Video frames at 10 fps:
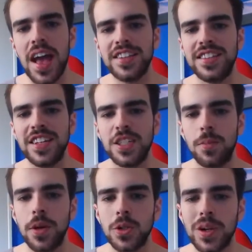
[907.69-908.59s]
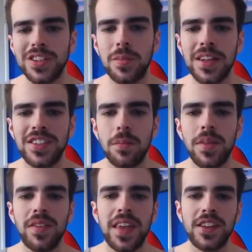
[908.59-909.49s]
and seeing spiritualism as
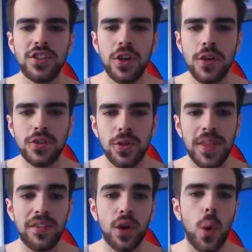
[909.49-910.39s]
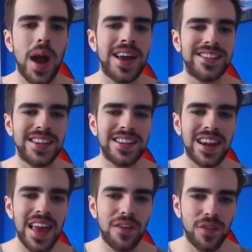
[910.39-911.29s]
something they can turn to that requires
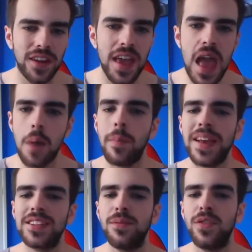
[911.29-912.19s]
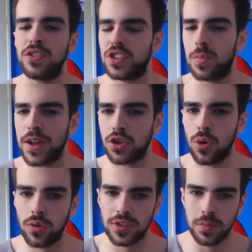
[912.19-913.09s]
little effort and makes them feel special
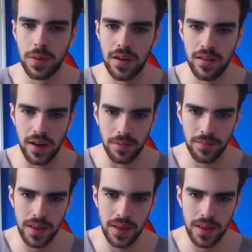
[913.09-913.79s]
or superior.